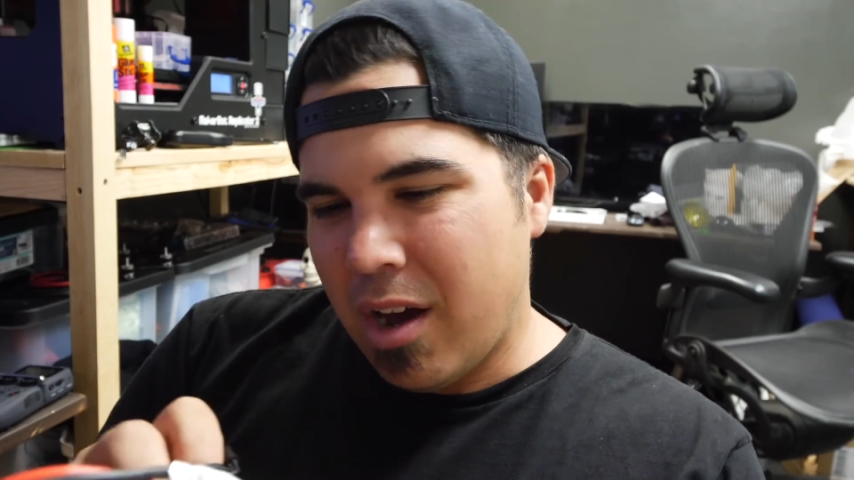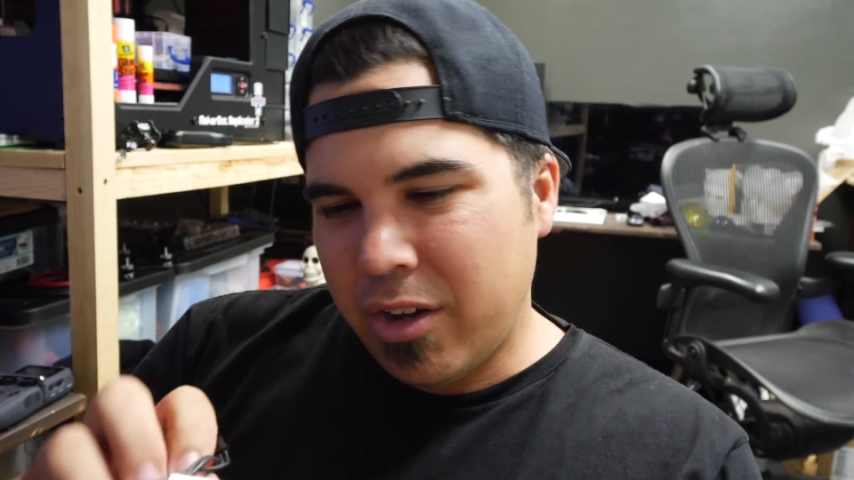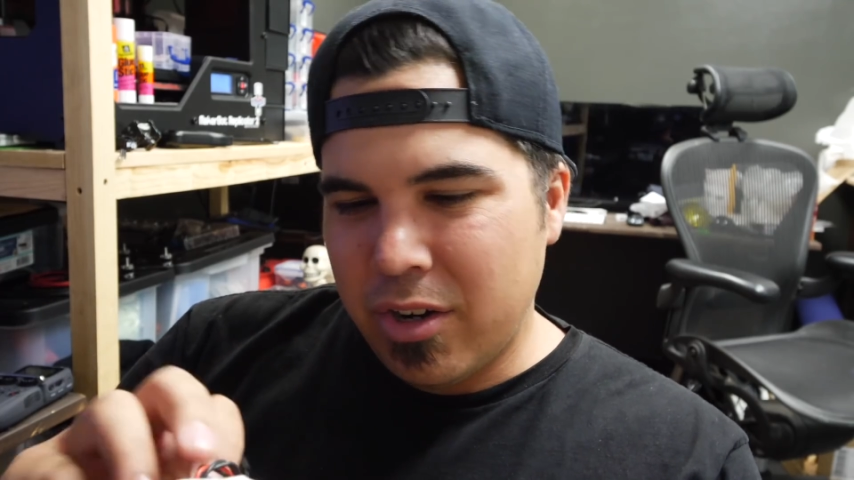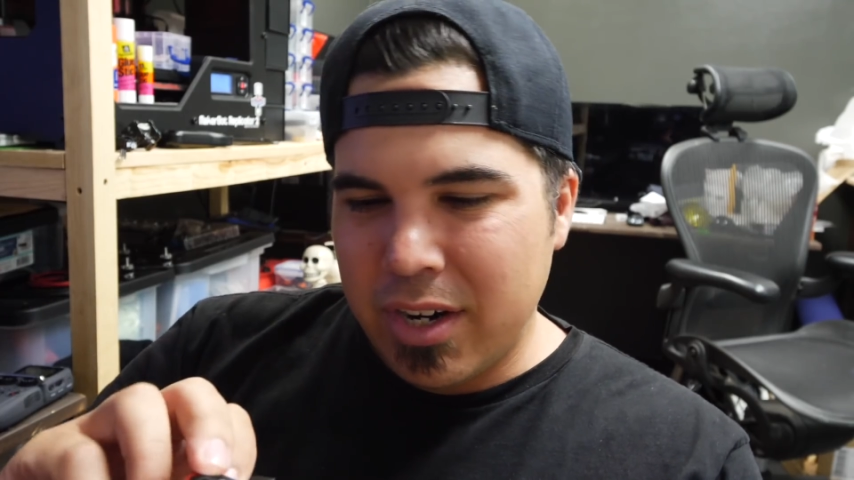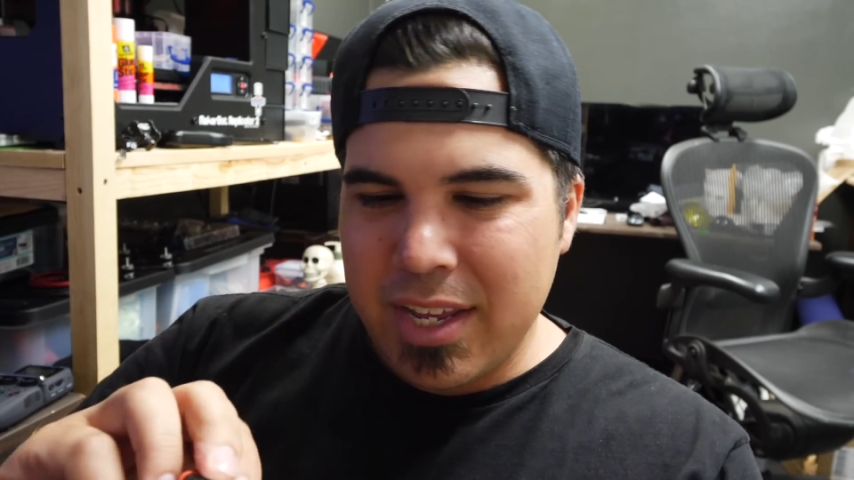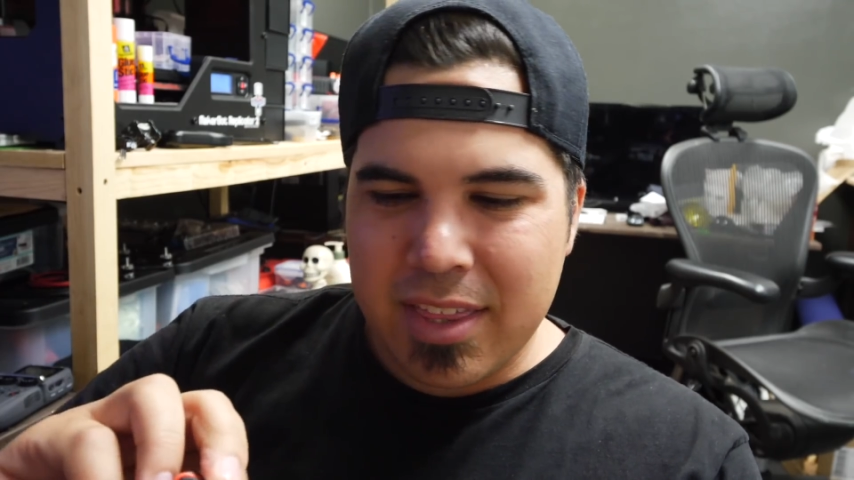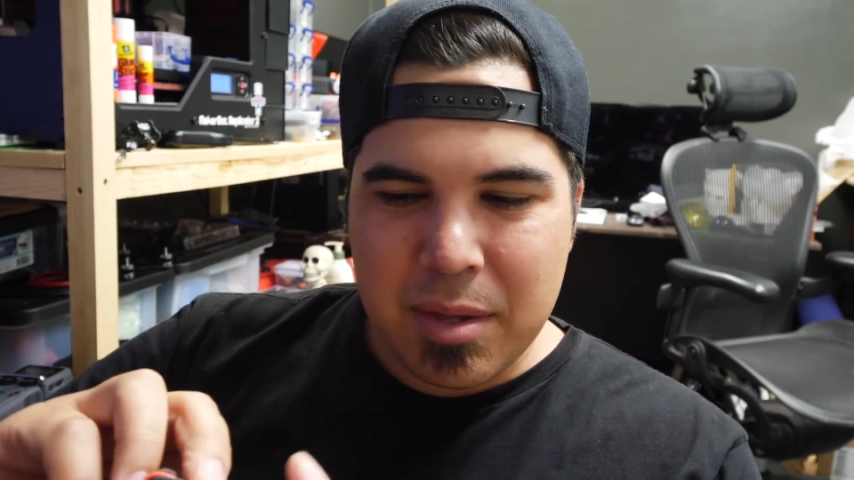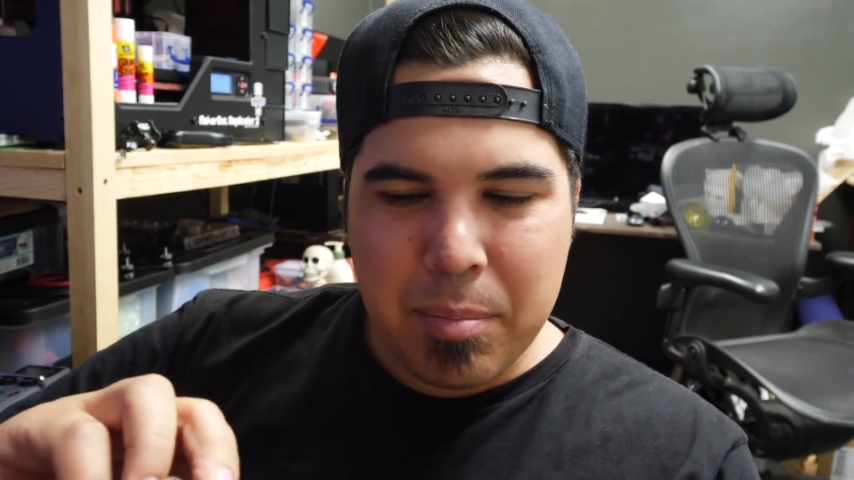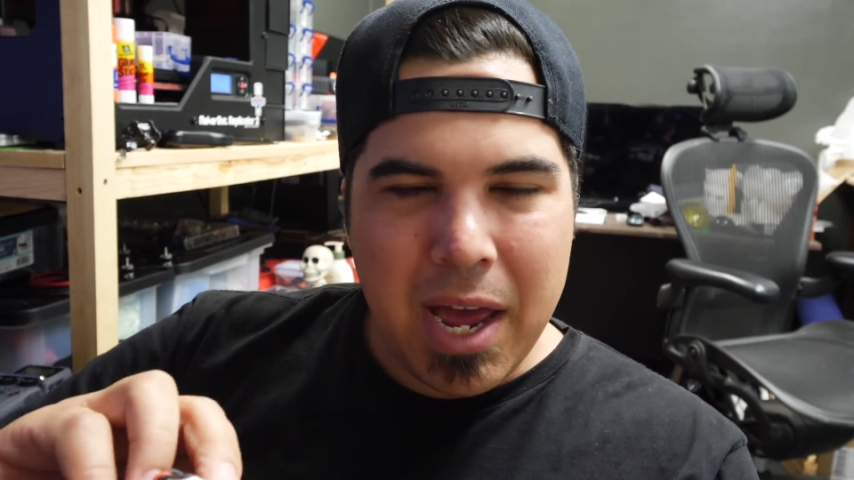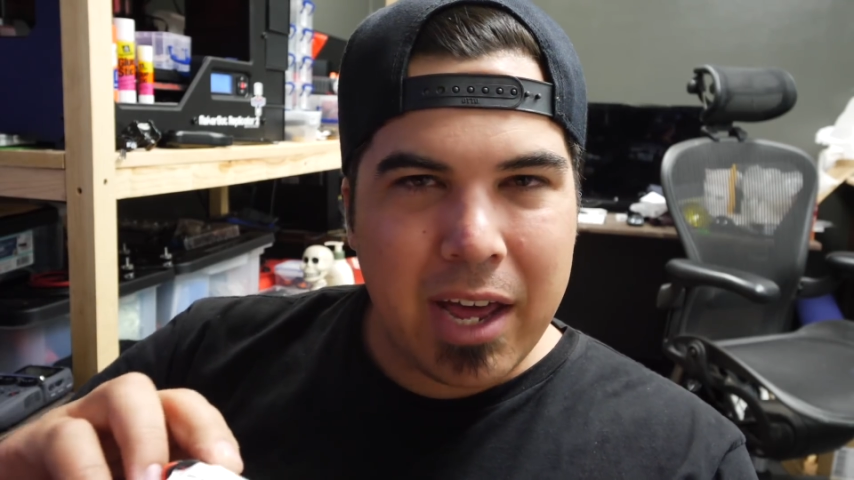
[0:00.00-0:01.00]
underneath
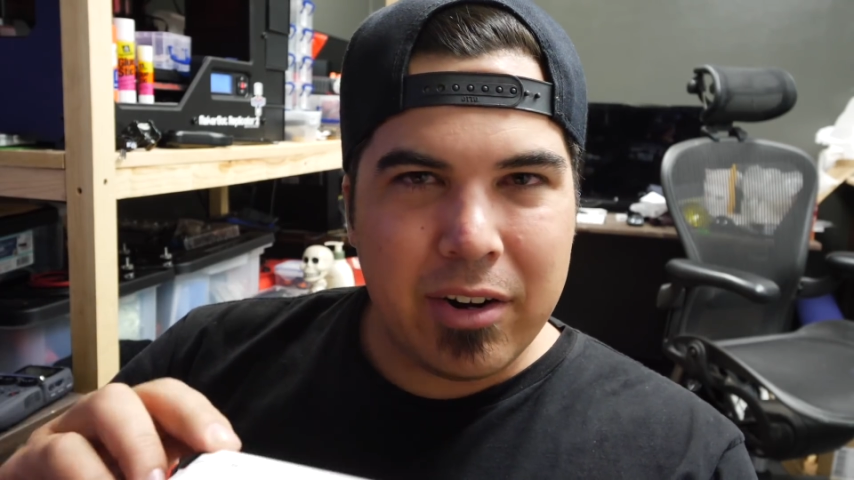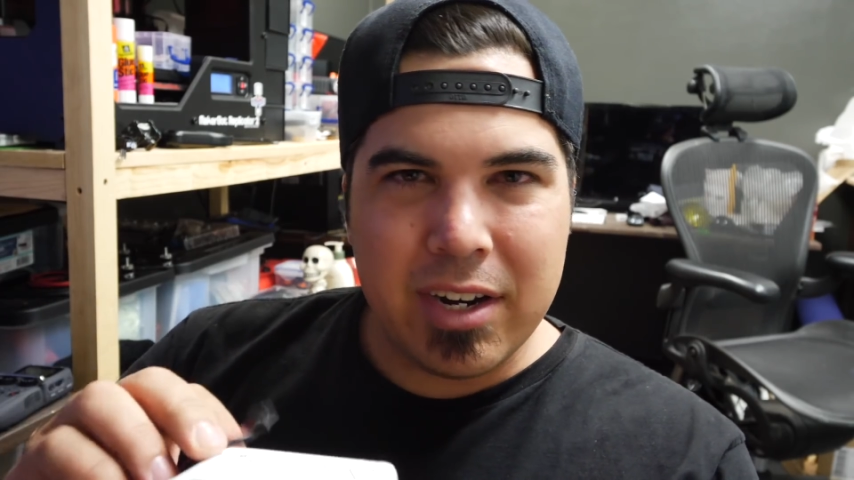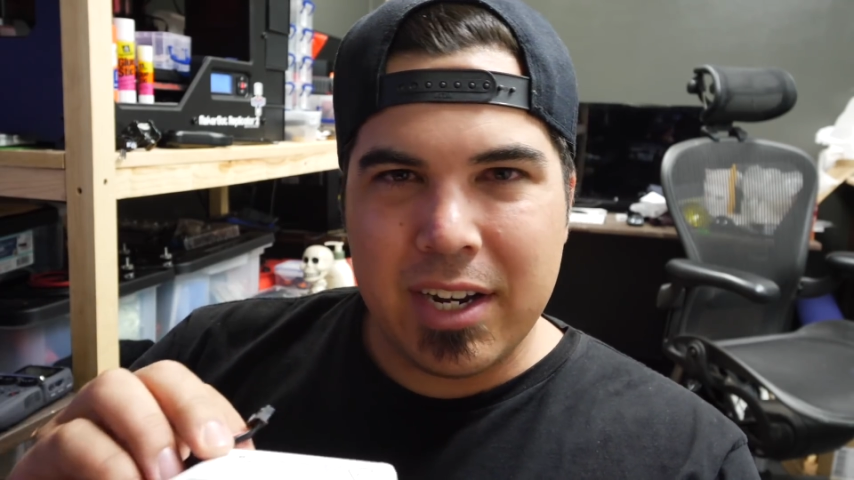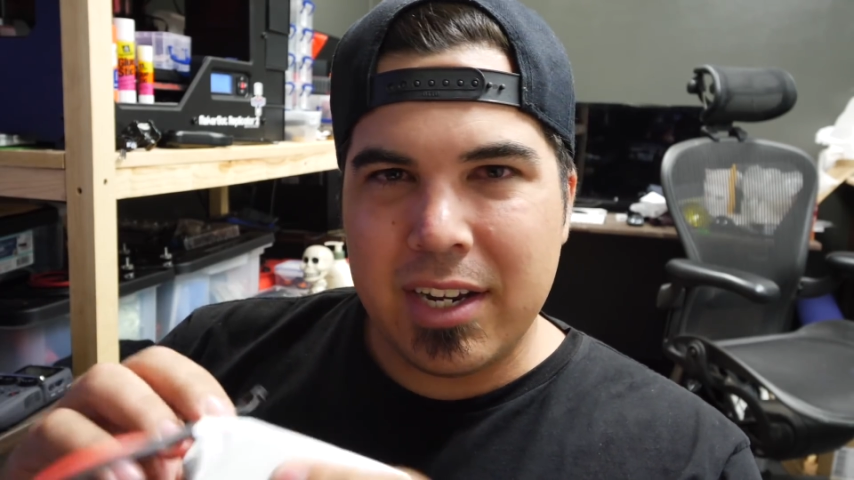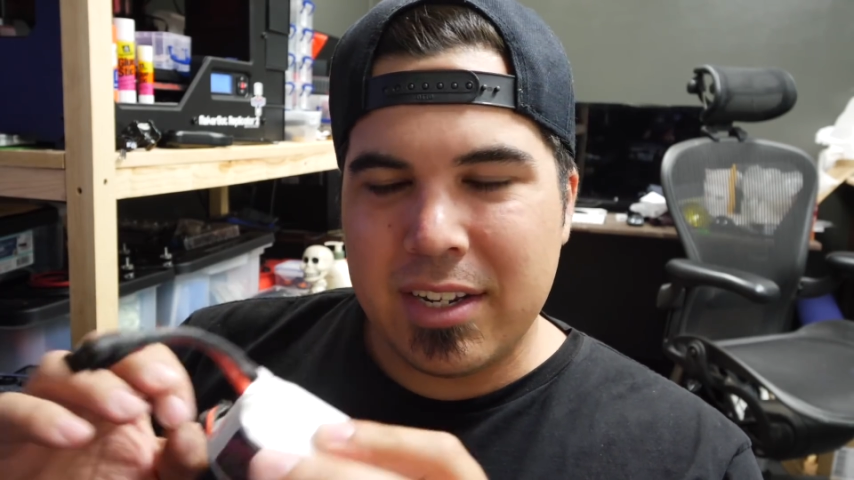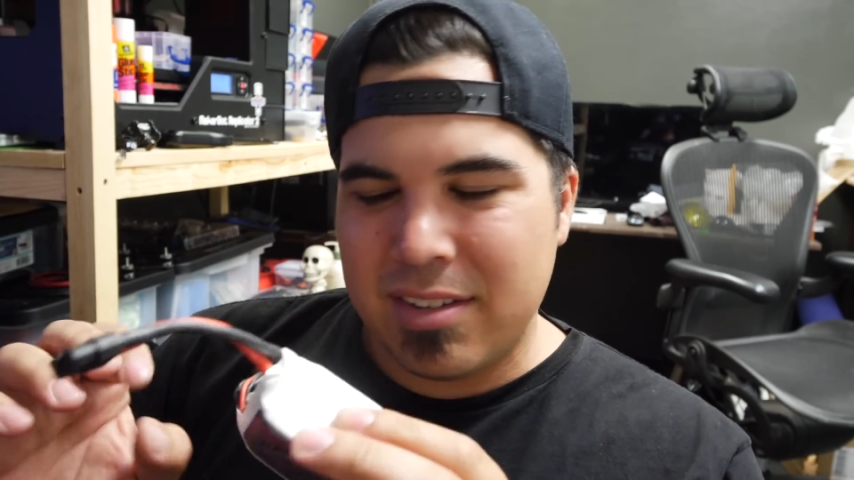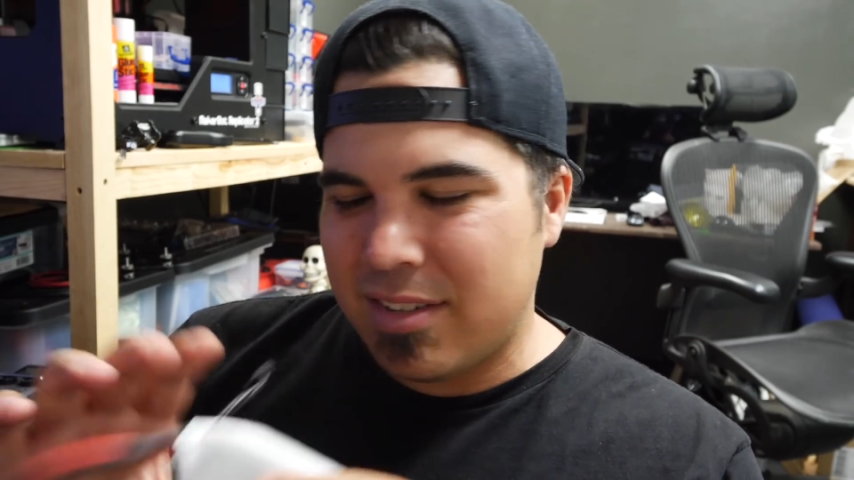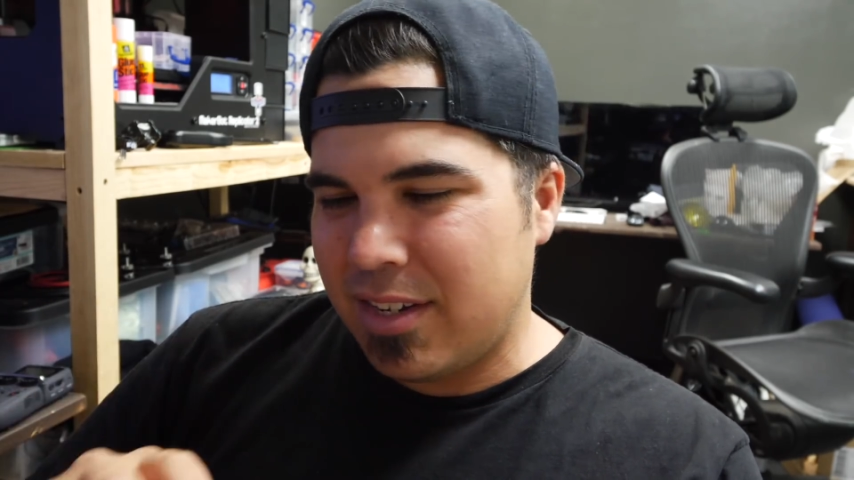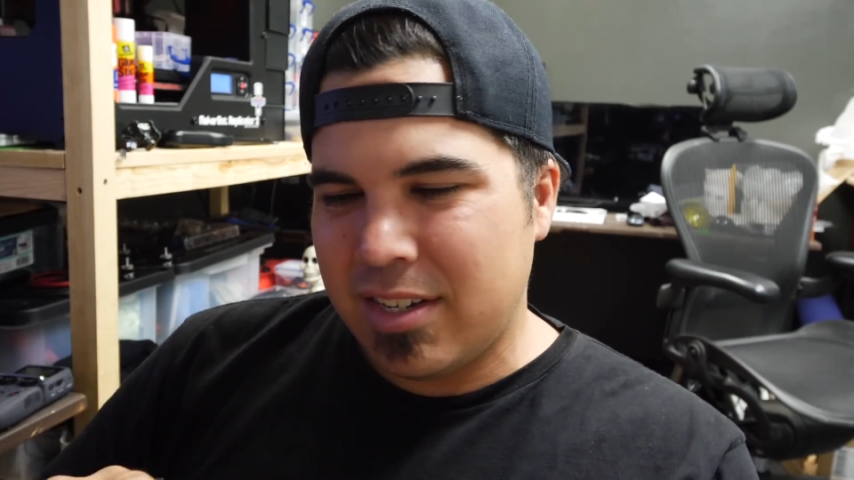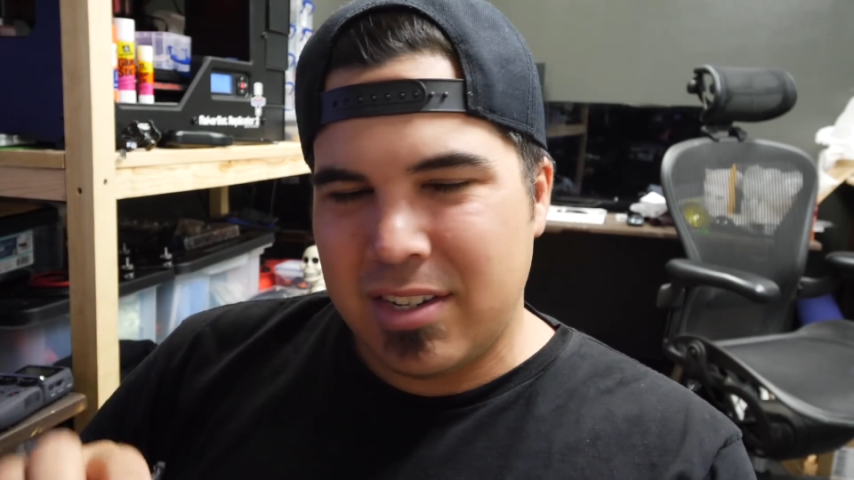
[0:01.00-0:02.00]
the battery and
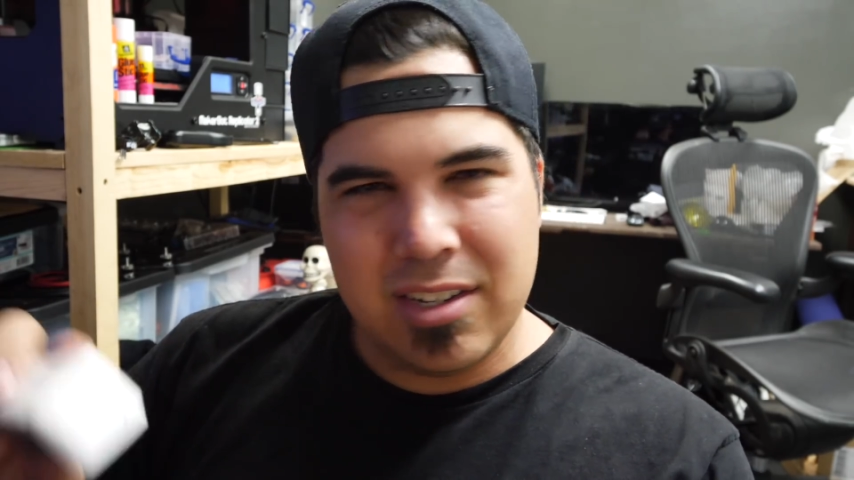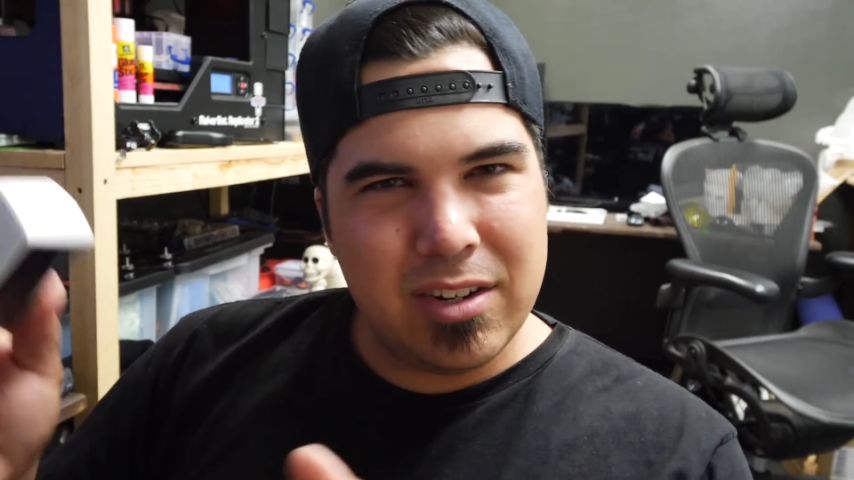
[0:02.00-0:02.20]
it,